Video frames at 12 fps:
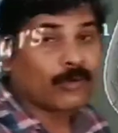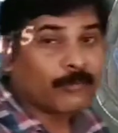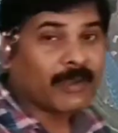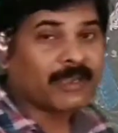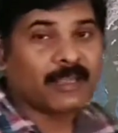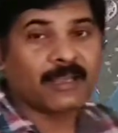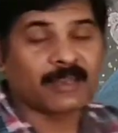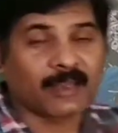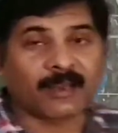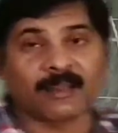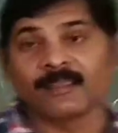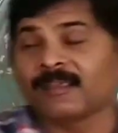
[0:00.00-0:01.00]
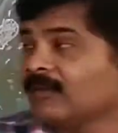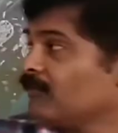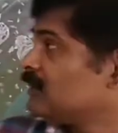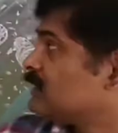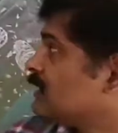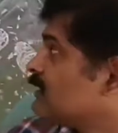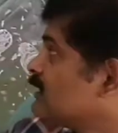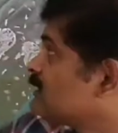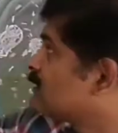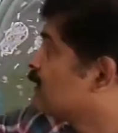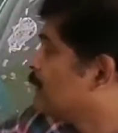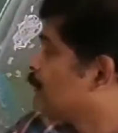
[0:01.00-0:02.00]
food material within
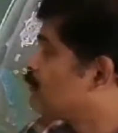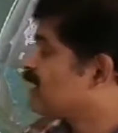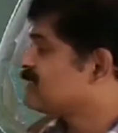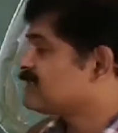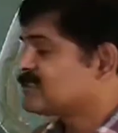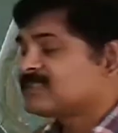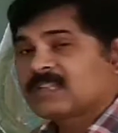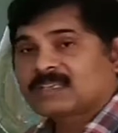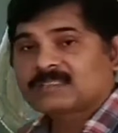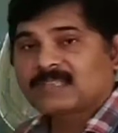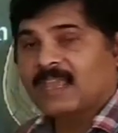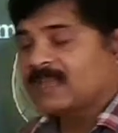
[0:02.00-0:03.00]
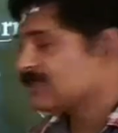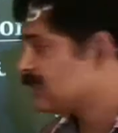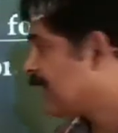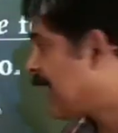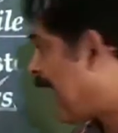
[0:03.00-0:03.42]
this precystic stage,